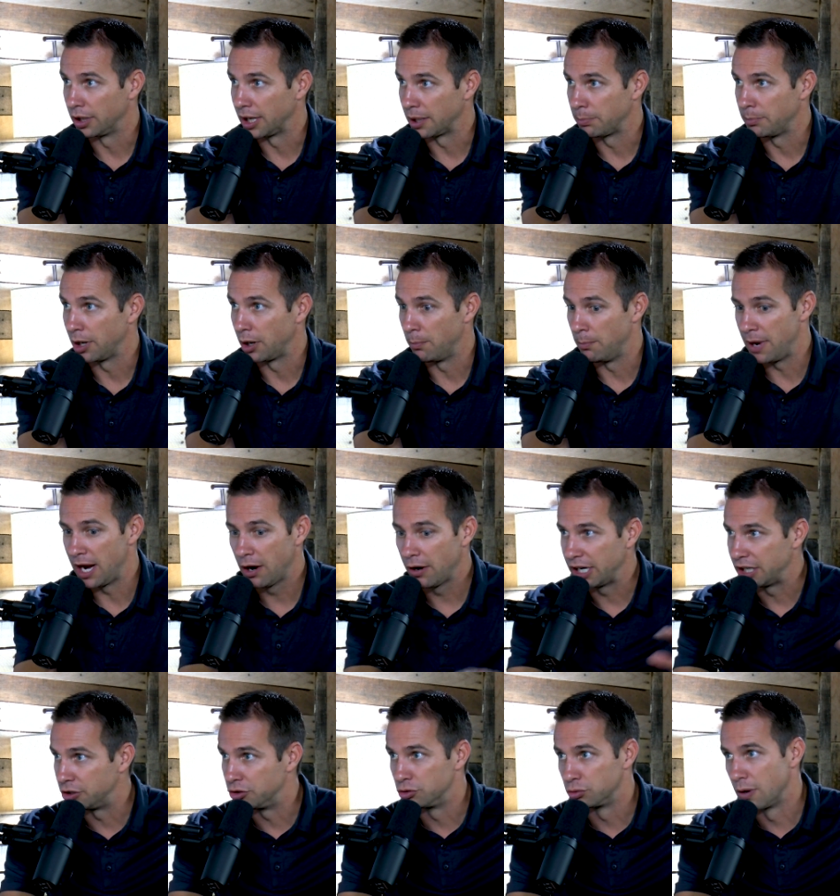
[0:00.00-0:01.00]
Like Mary,
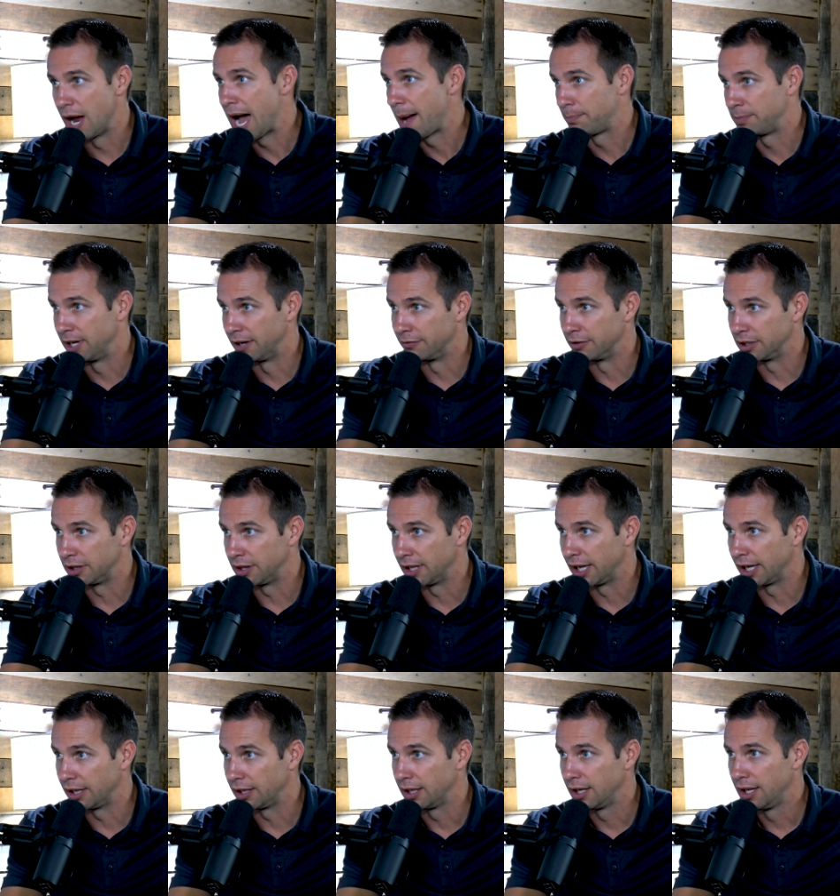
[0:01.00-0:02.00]
Mary dropped
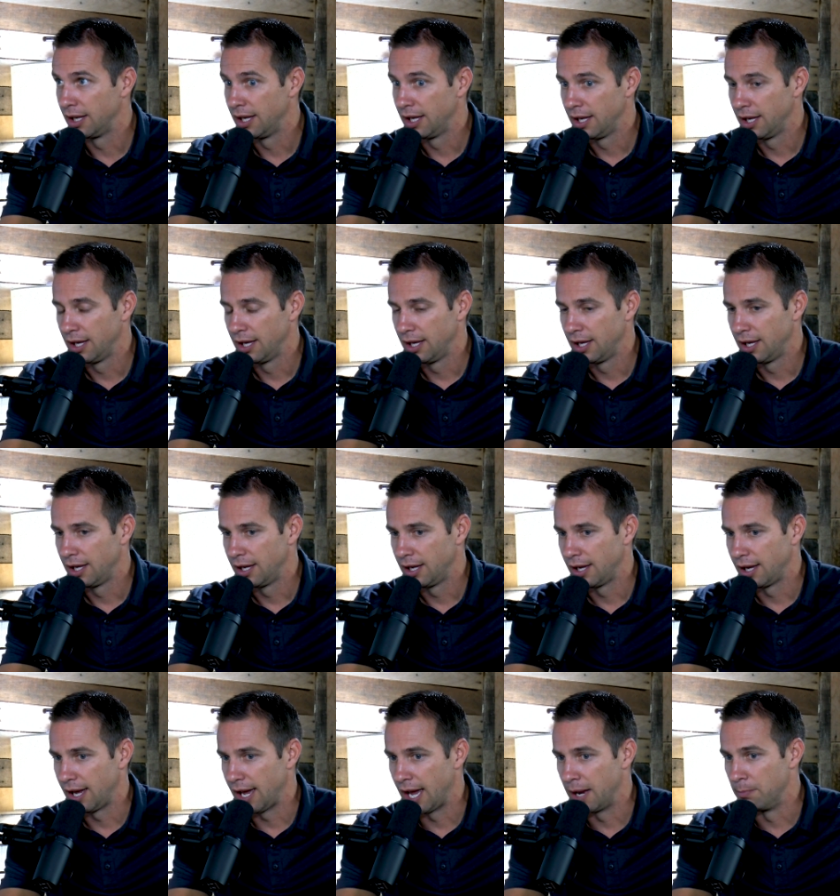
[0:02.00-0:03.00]
everything. Mm-hmm
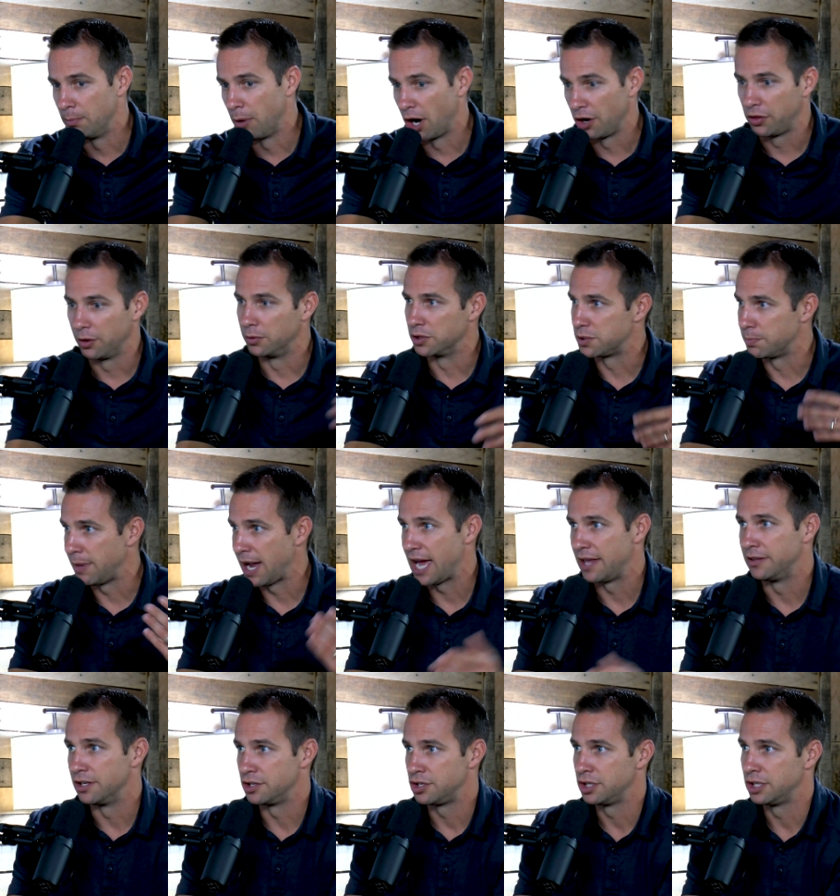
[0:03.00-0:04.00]
and Martha was
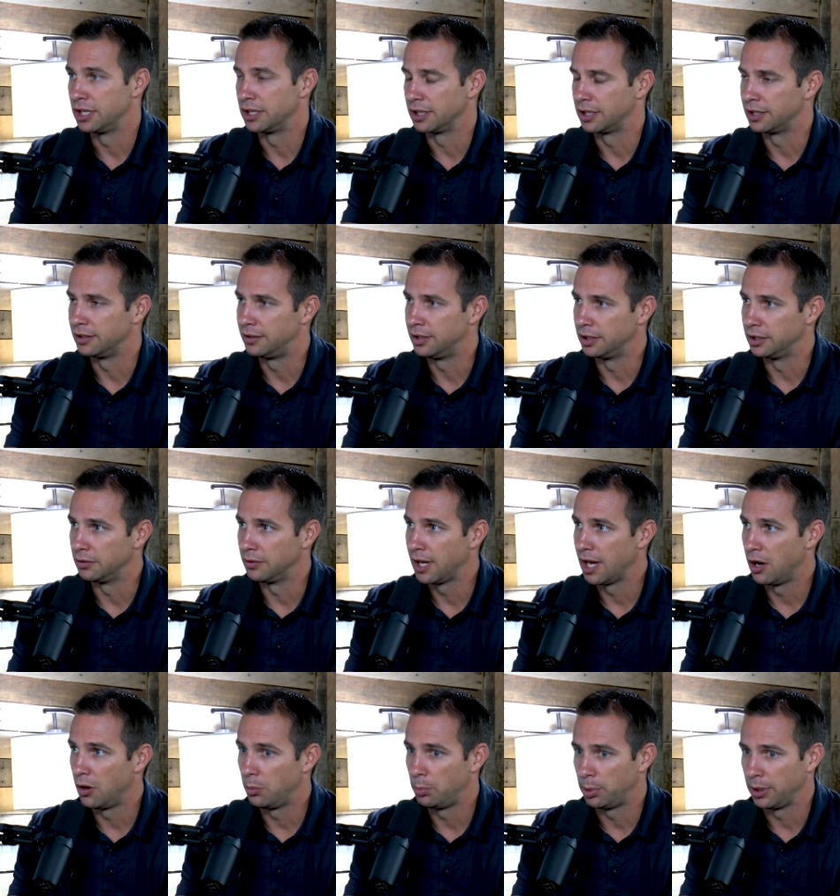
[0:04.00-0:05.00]
mad that she didn't continue
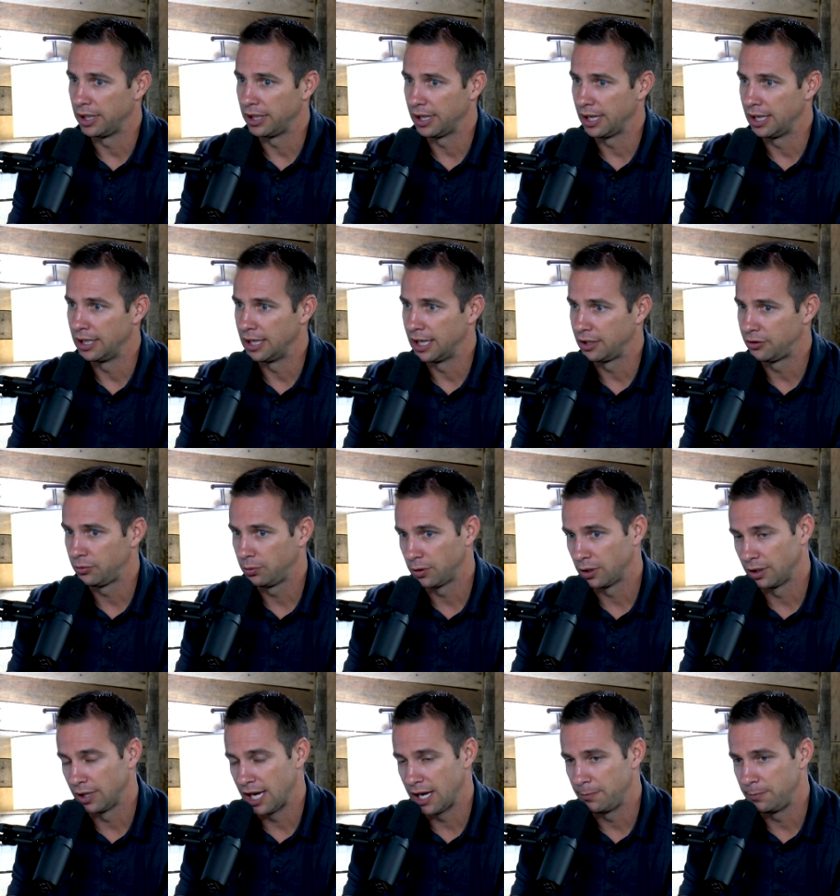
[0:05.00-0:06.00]
helping. And that's what
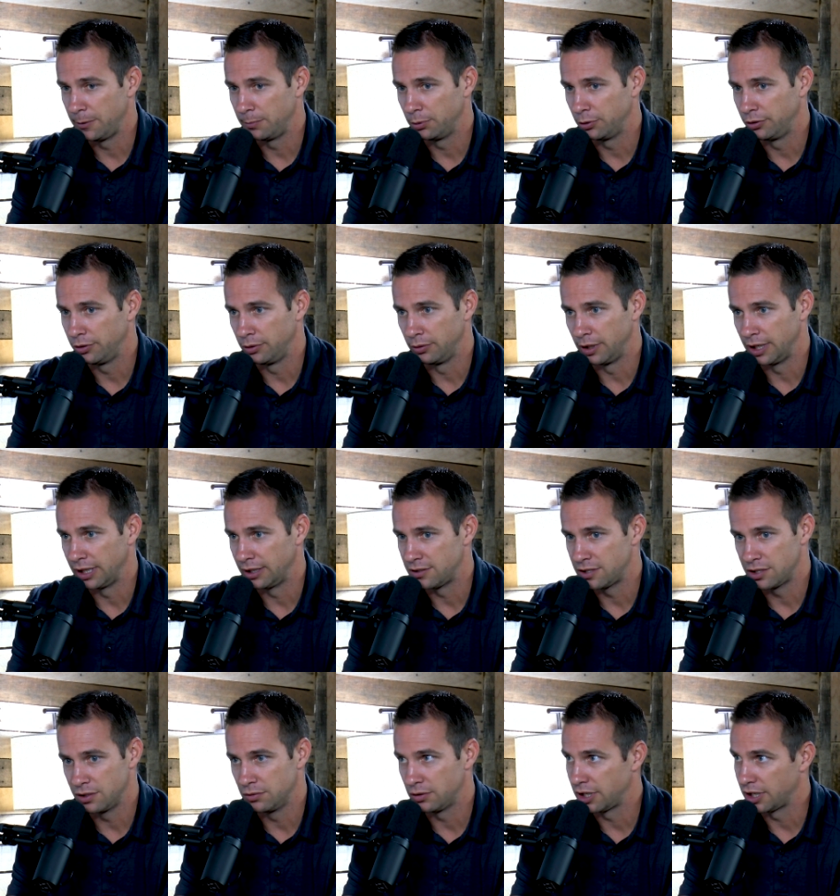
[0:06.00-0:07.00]
a lot of people do. They
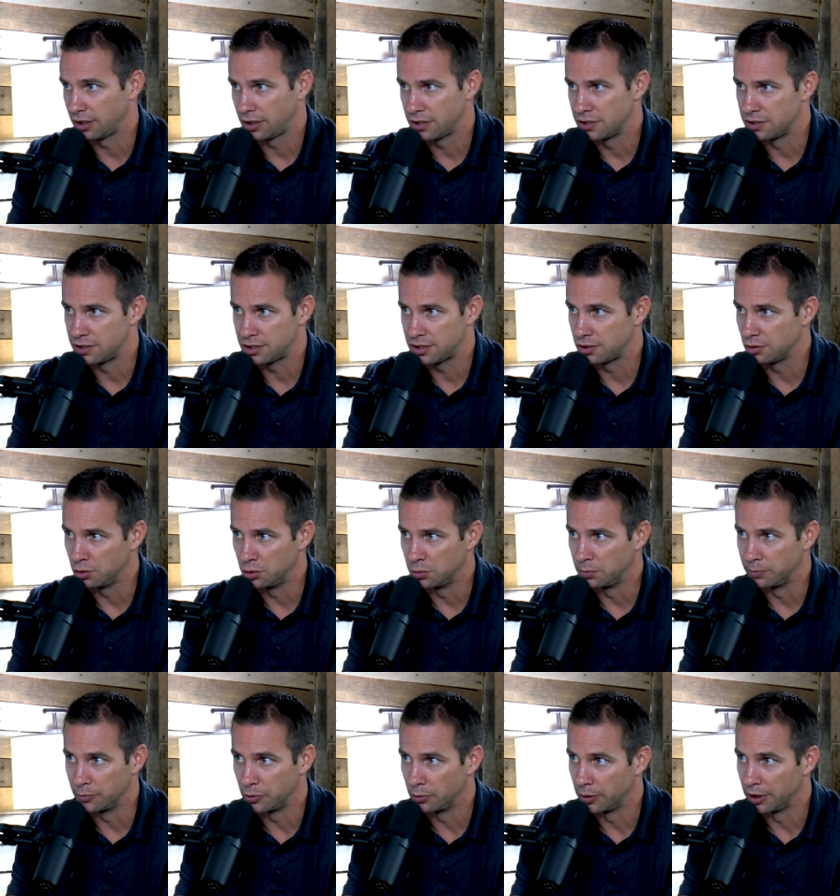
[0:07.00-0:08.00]
still get
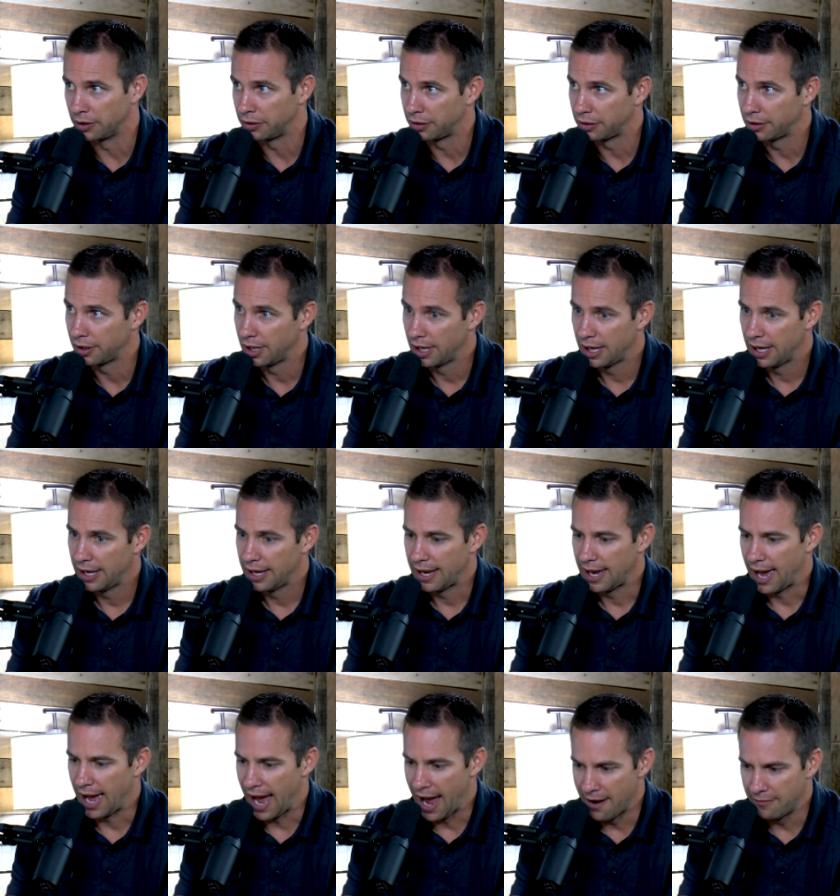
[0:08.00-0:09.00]
consumed with
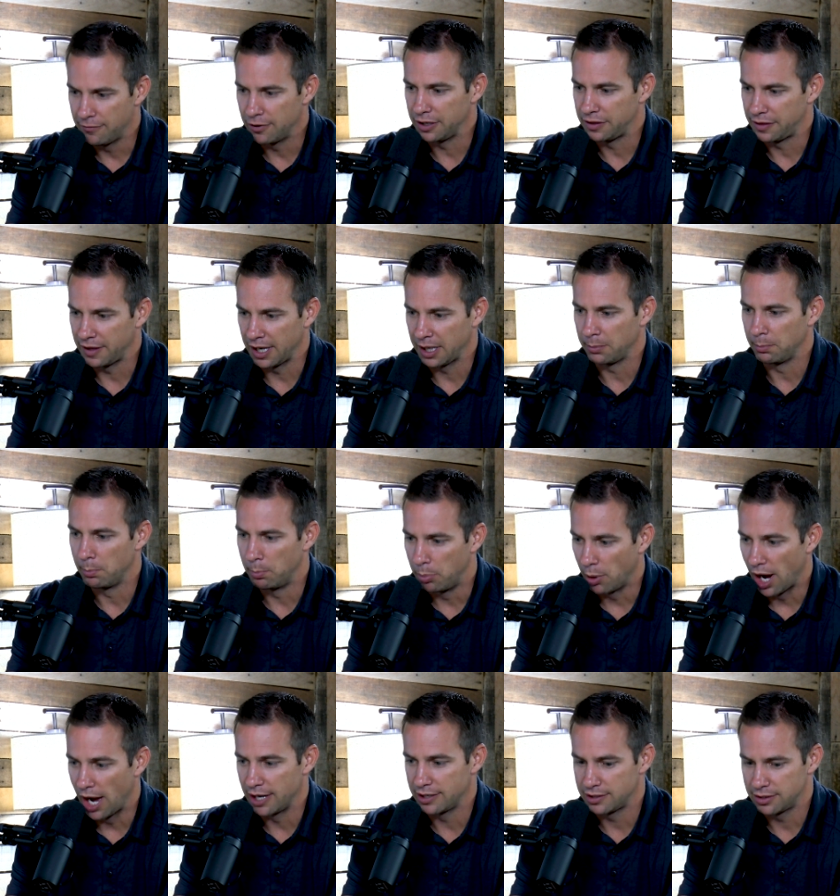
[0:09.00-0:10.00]
everything
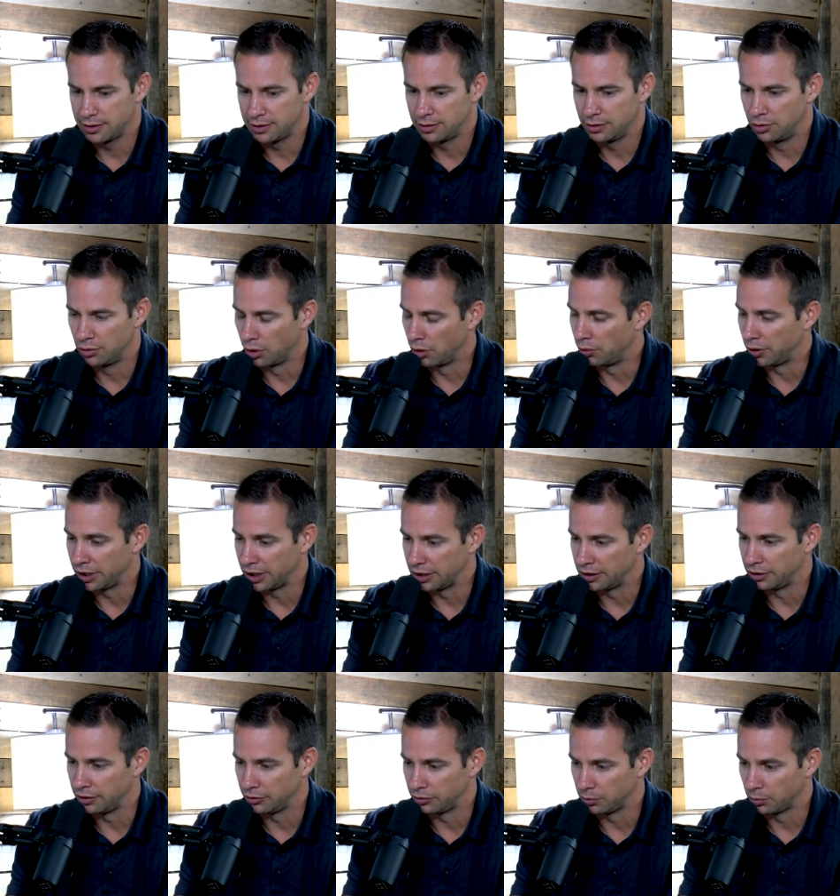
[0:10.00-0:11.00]
but growing
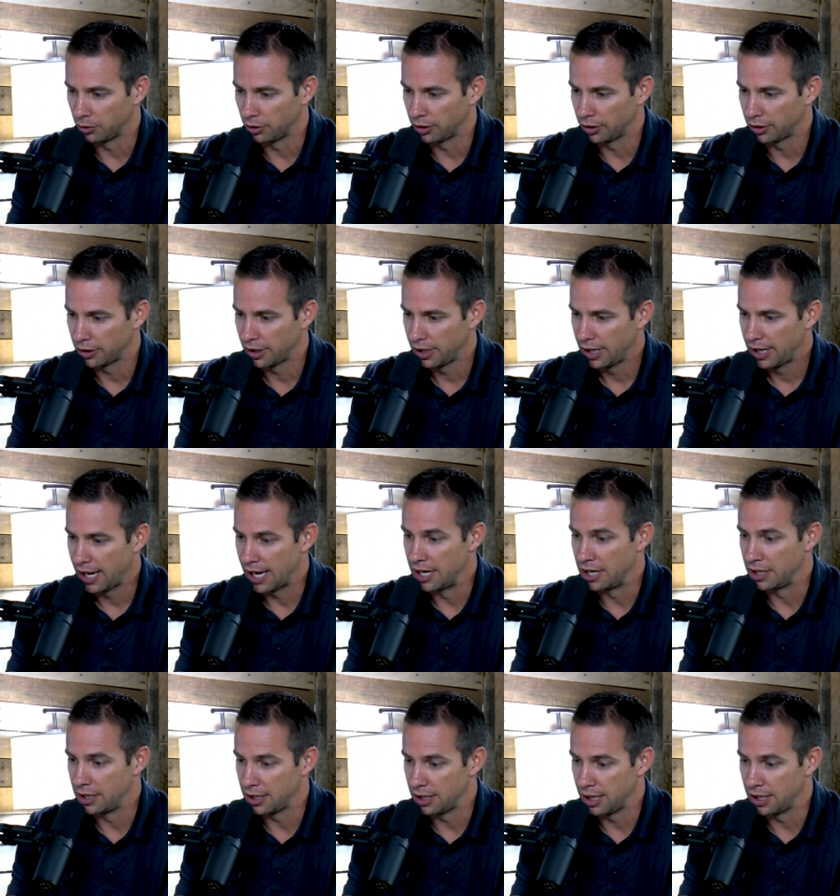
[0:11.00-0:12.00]
in his word.
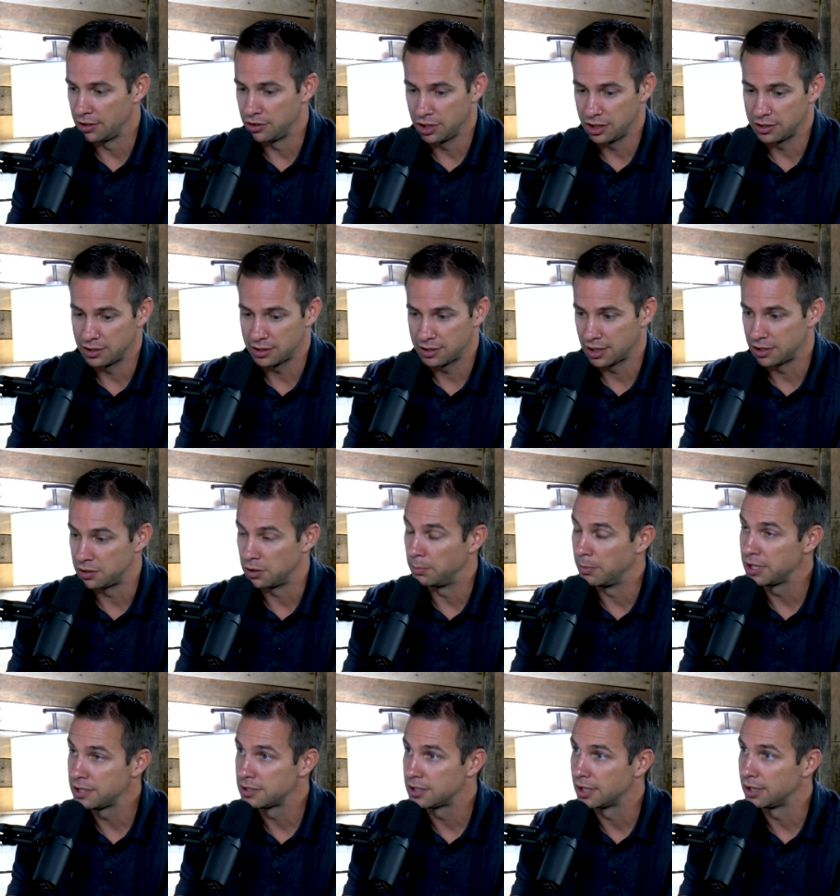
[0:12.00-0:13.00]
And and Jesus says you
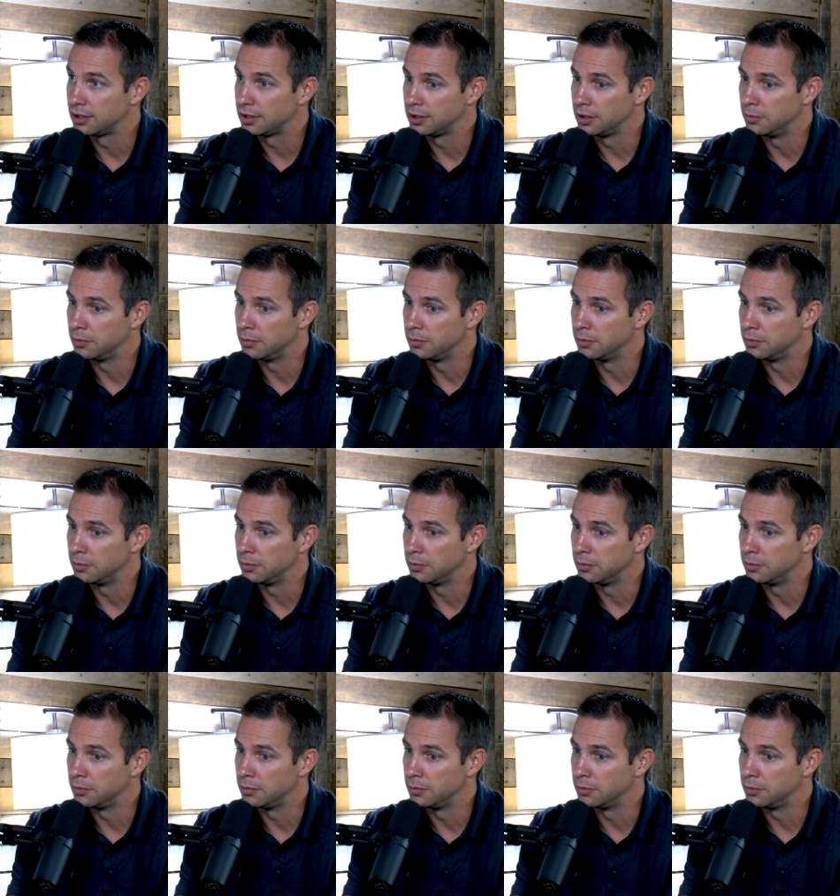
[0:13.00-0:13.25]
missed it.